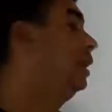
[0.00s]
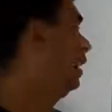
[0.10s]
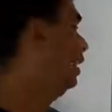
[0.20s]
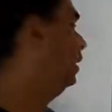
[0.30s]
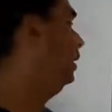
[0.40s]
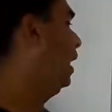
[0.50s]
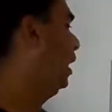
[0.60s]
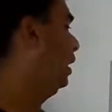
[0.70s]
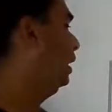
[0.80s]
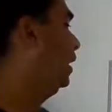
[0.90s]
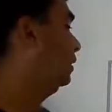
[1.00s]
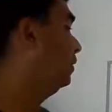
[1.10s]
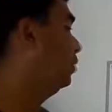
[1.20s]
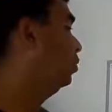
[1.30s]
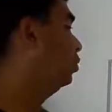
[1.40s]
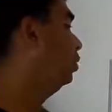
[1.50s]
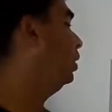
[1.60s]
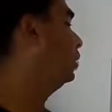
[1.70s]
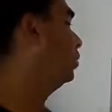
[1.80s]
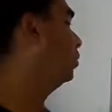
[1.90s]
And let's say you do
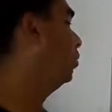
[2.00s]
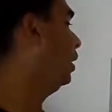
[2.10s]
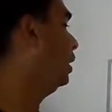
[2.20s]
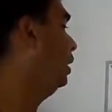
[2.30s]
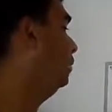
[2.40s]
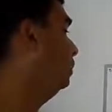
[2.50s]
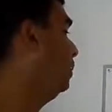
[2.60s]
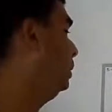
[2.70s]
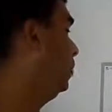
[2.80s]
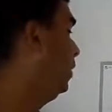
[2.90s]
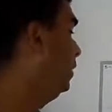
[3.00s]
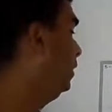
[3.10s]
hit the Craigslist people, and